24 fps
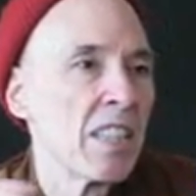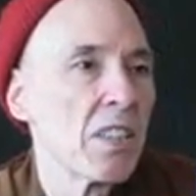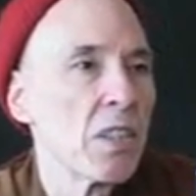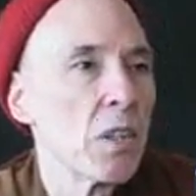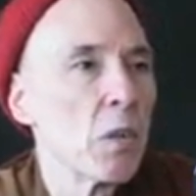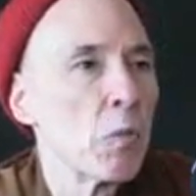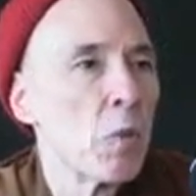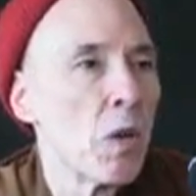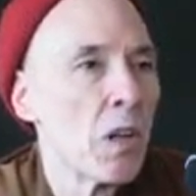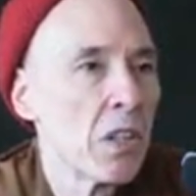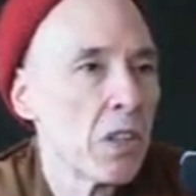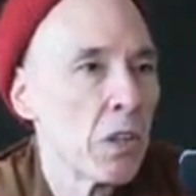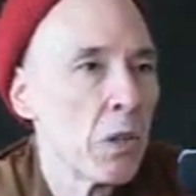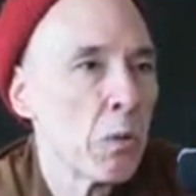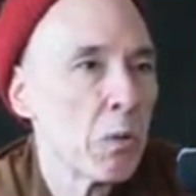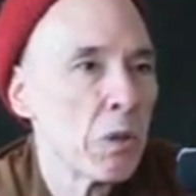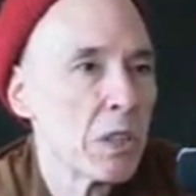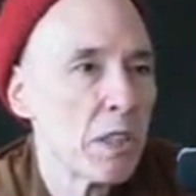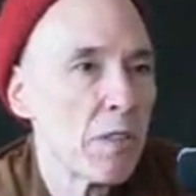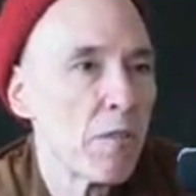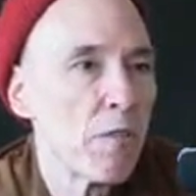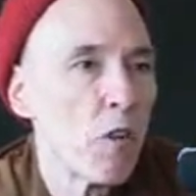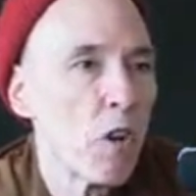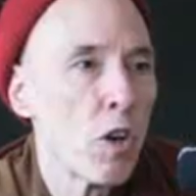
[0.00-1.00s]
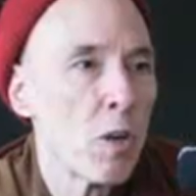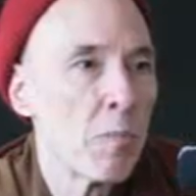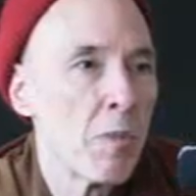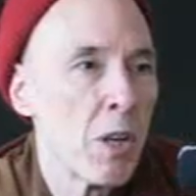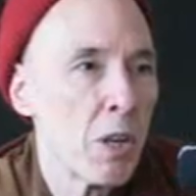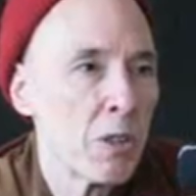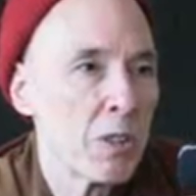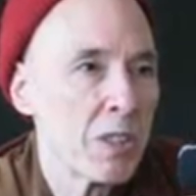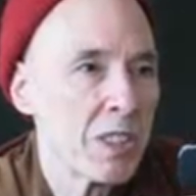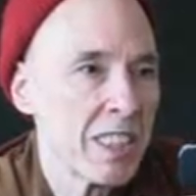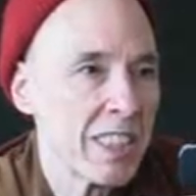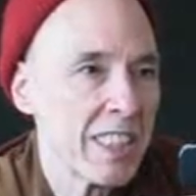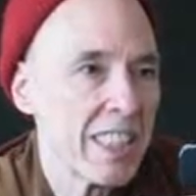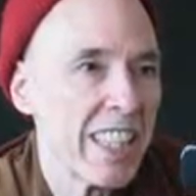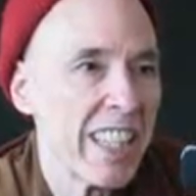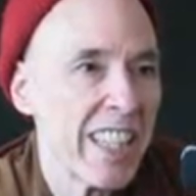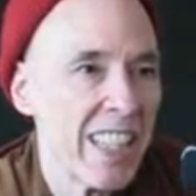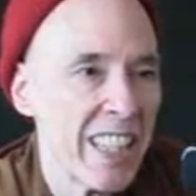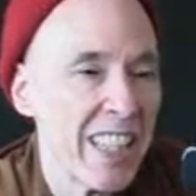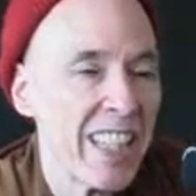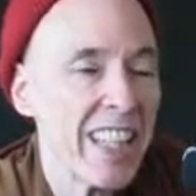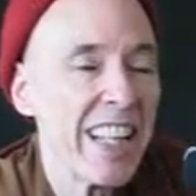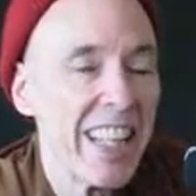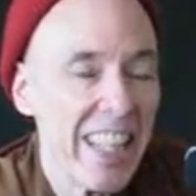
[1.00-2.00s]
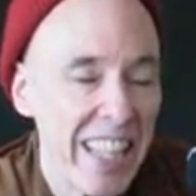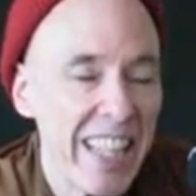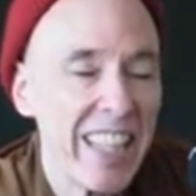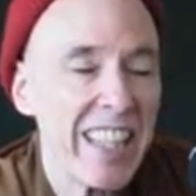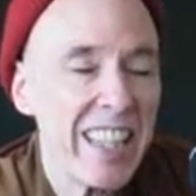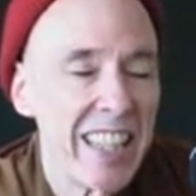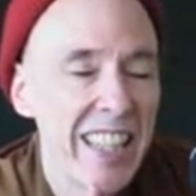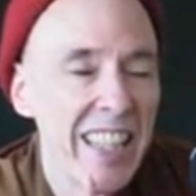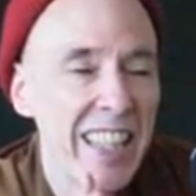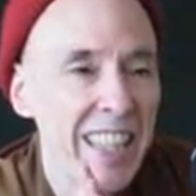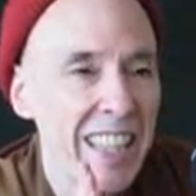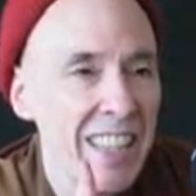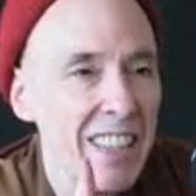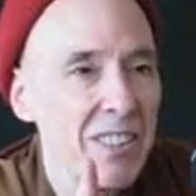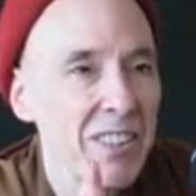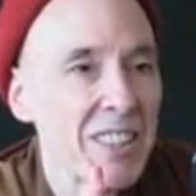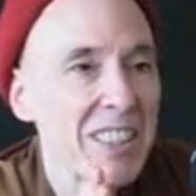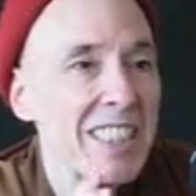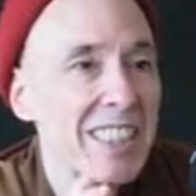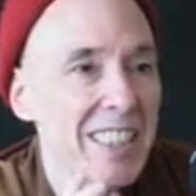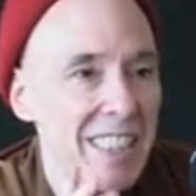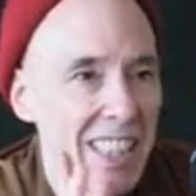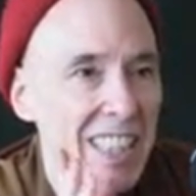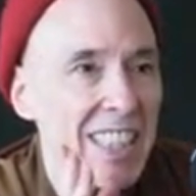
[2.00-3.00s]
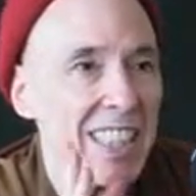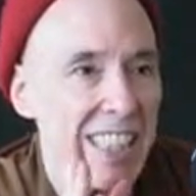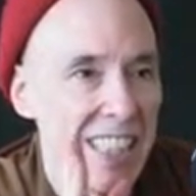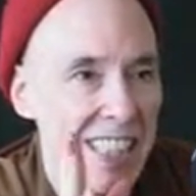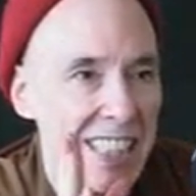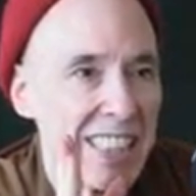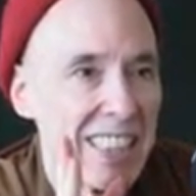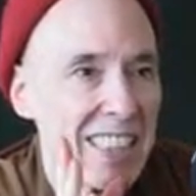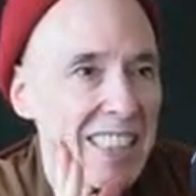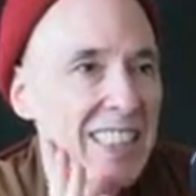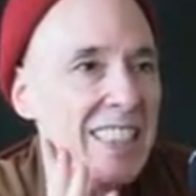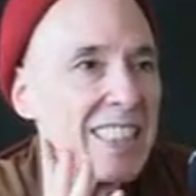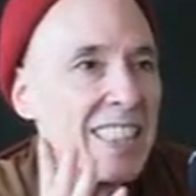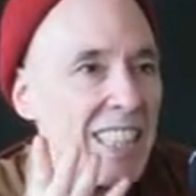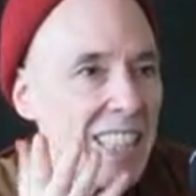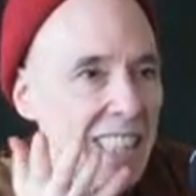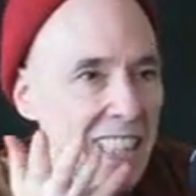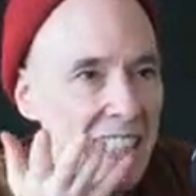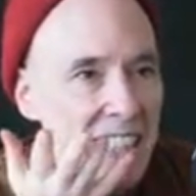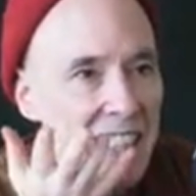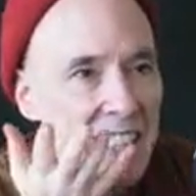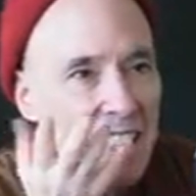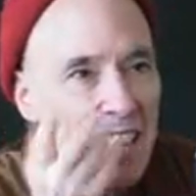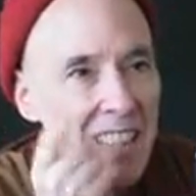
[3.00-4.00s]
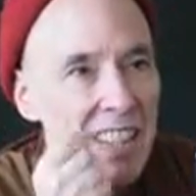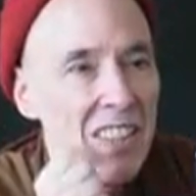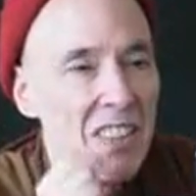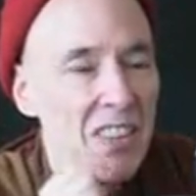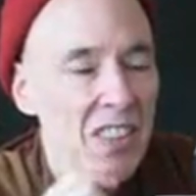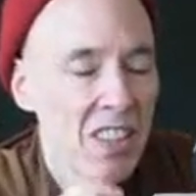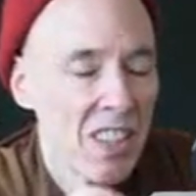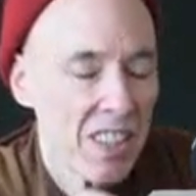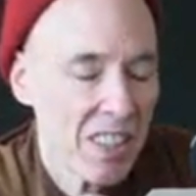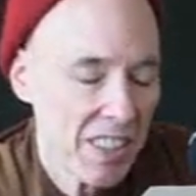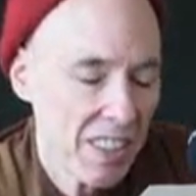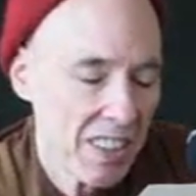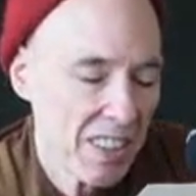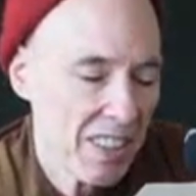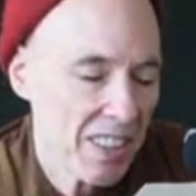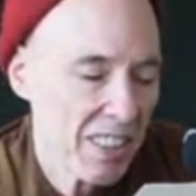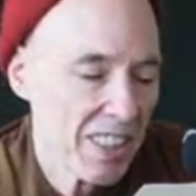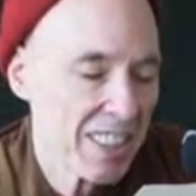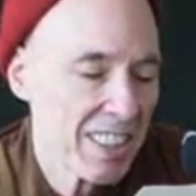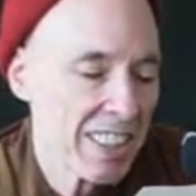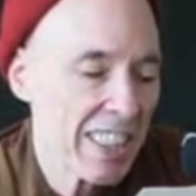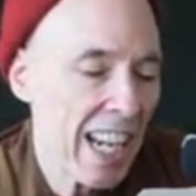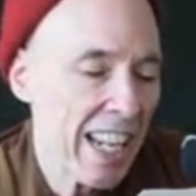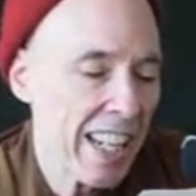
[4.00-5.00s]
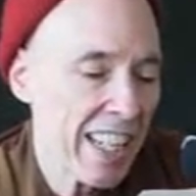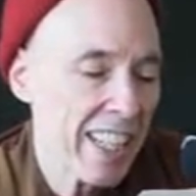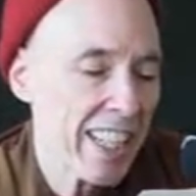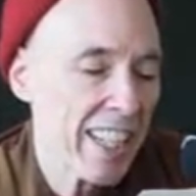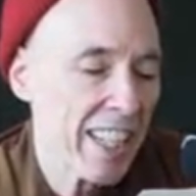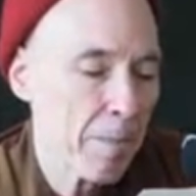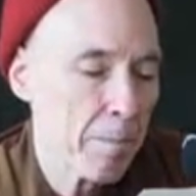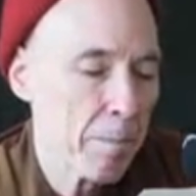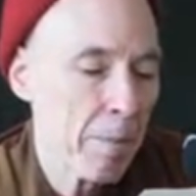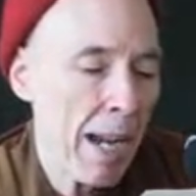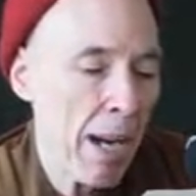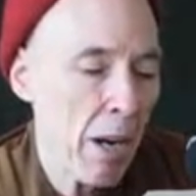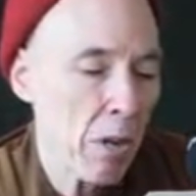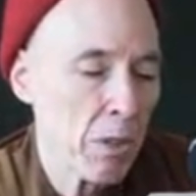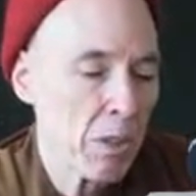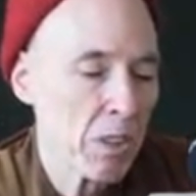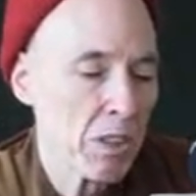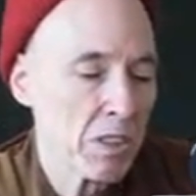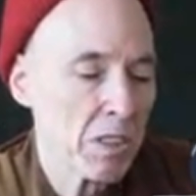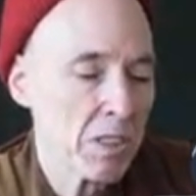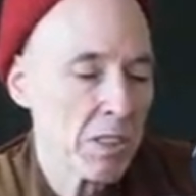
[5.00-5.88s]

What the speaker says: the one who was foremost in Iddhi, or Siddhis, the psychic powers.